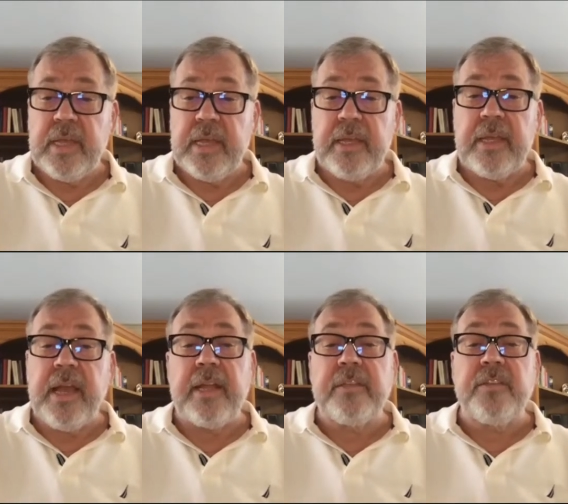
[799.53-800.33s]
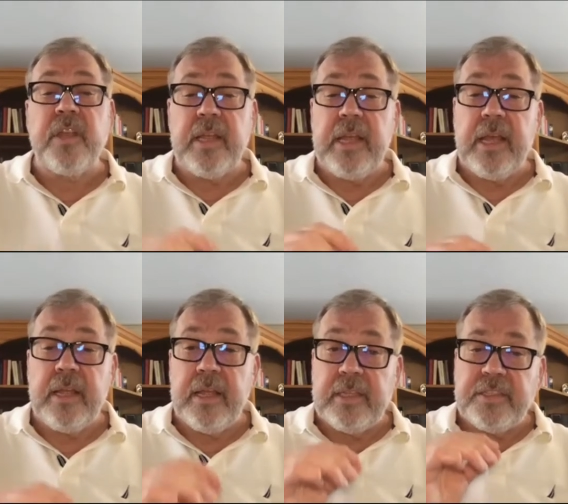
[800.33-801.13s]
God's
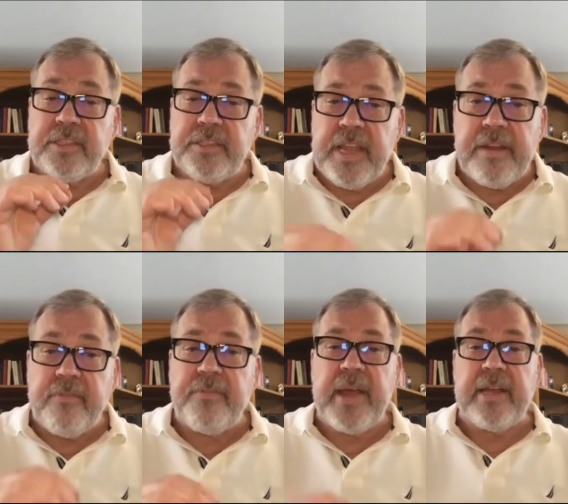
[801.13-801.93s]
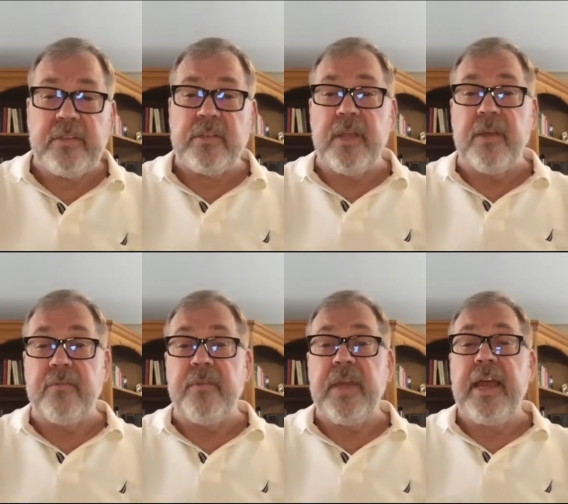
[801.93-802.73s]
steadfast love,
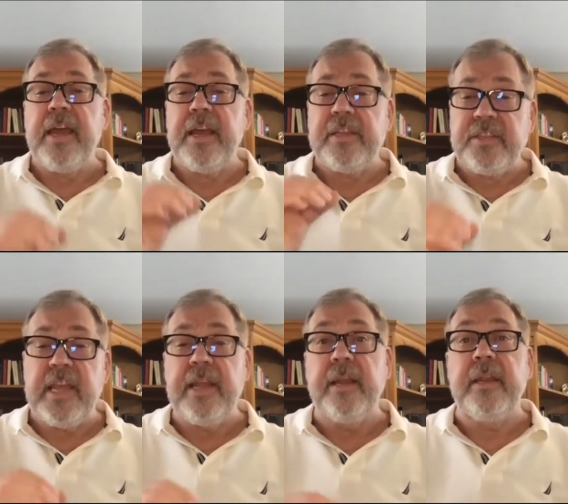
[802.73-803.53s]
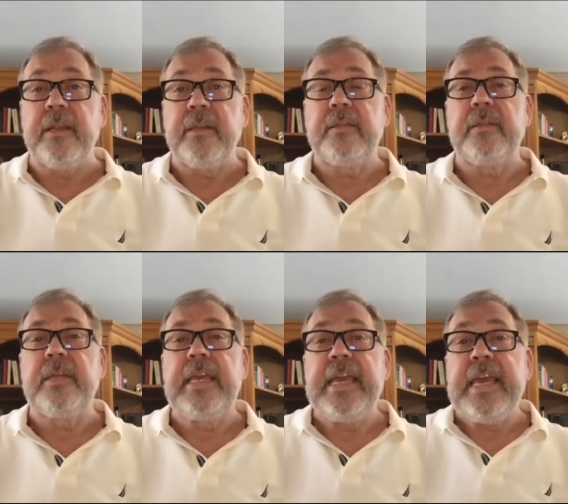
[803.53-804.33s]
chesed,
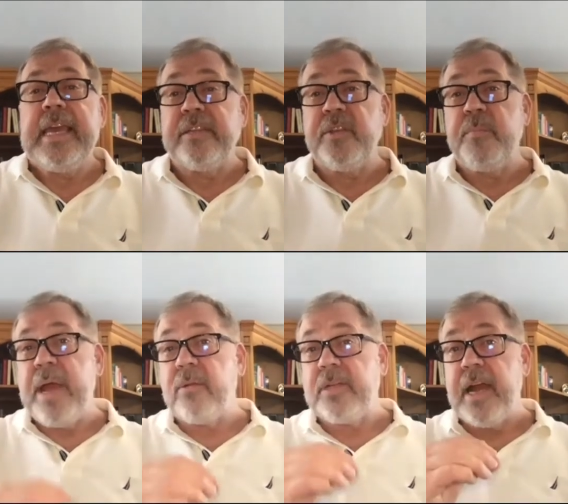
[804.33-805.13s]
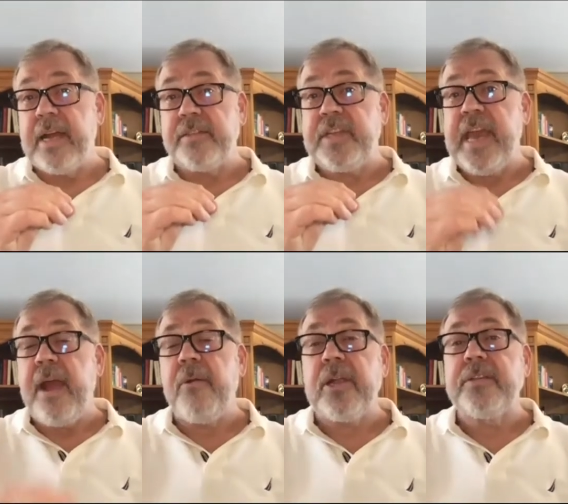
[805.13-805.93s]
is about God's
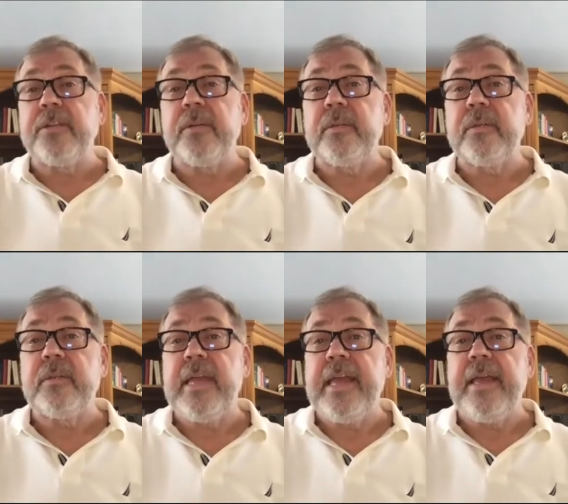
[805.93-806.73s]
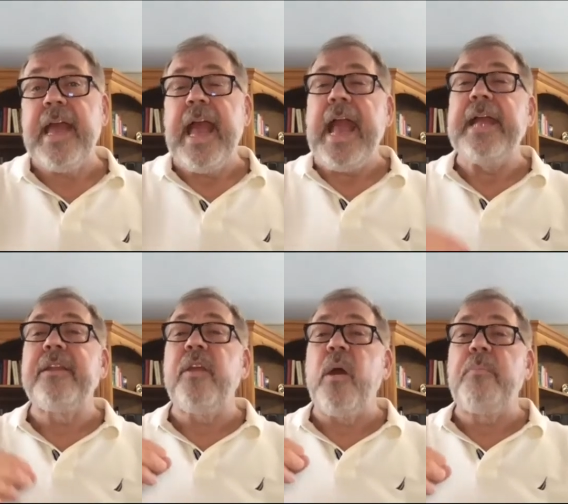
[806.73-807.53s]
character and
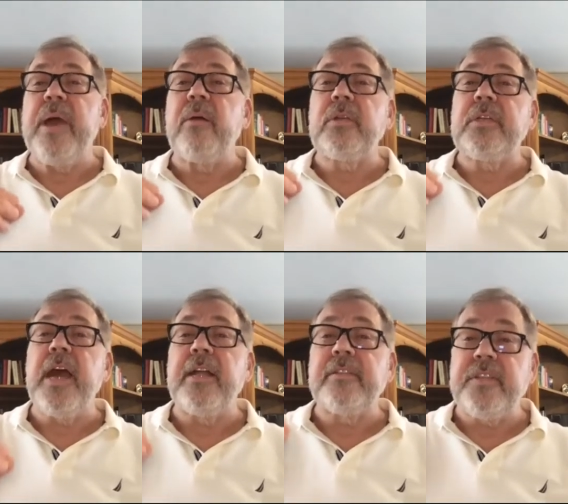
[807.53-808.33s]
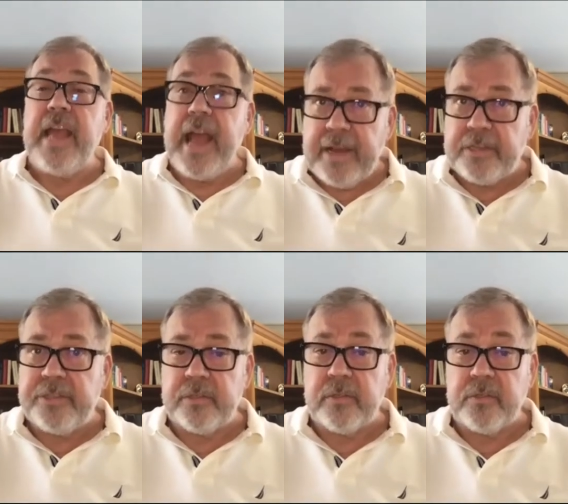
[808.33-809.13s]
about God's
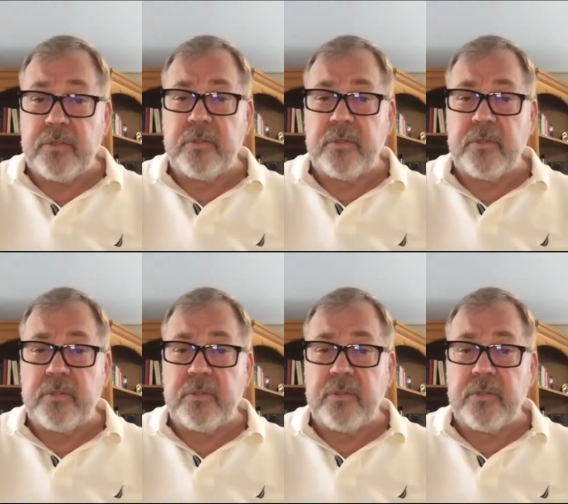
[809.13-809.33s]
actions.